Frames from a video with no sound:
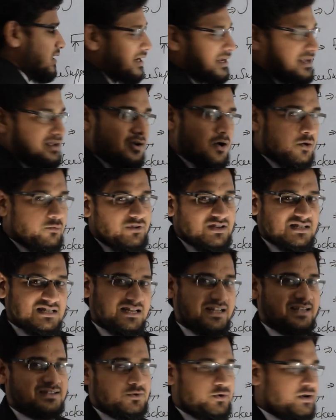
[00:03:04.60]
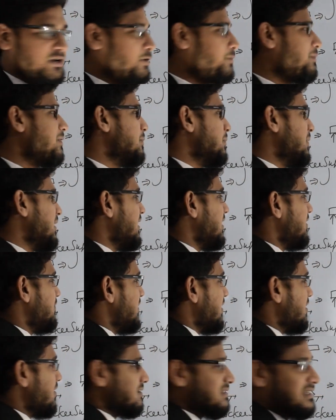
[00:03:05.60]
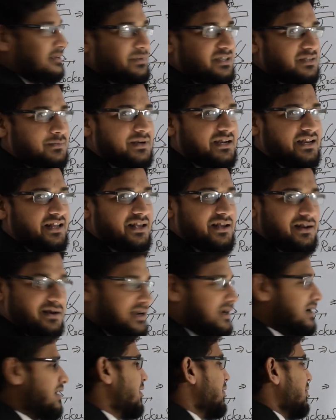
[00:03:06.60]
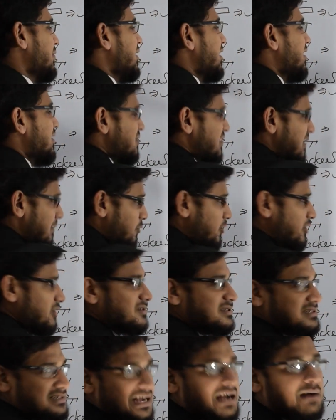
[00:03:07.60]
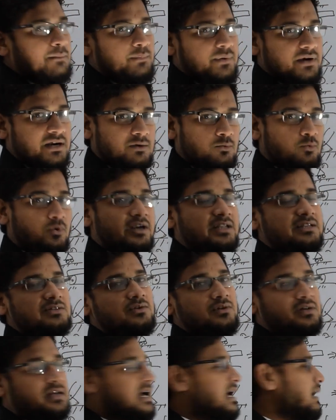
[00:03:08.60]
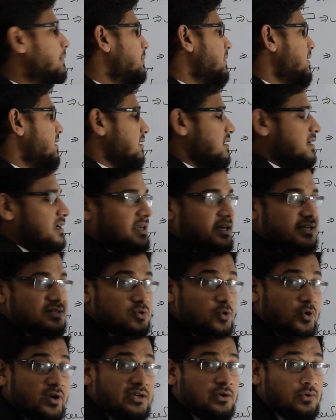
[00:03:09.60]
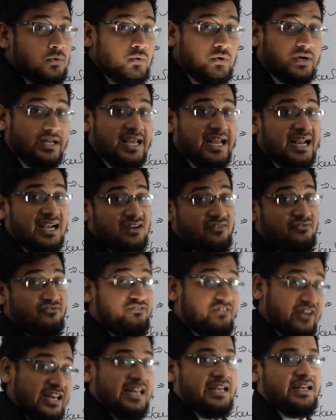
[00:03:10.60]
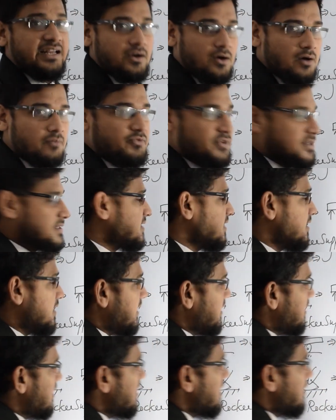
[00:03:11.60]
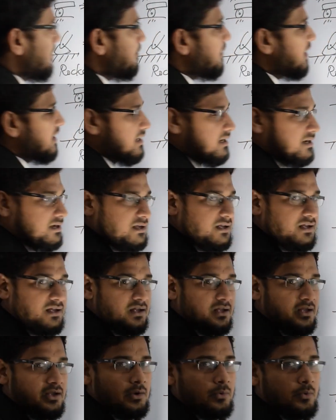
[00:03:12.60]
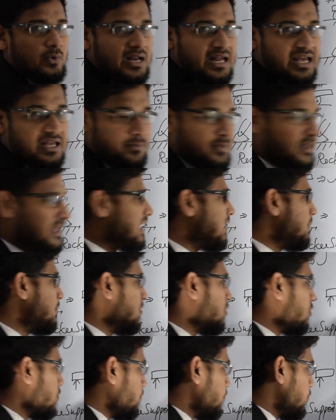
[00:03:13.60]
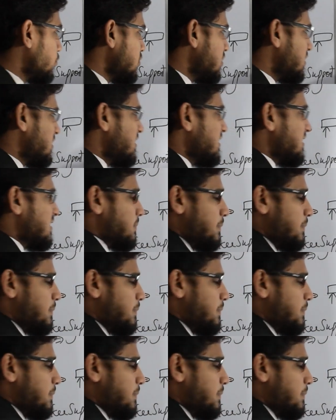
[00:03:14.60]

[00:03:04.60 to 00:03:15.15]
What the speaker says: guy, obviously it's going to be me because I'm explaining here right now. So I'm going to stamp it. What is going to happen? It's going to rotate freely, obviously, right? But will I be able to push this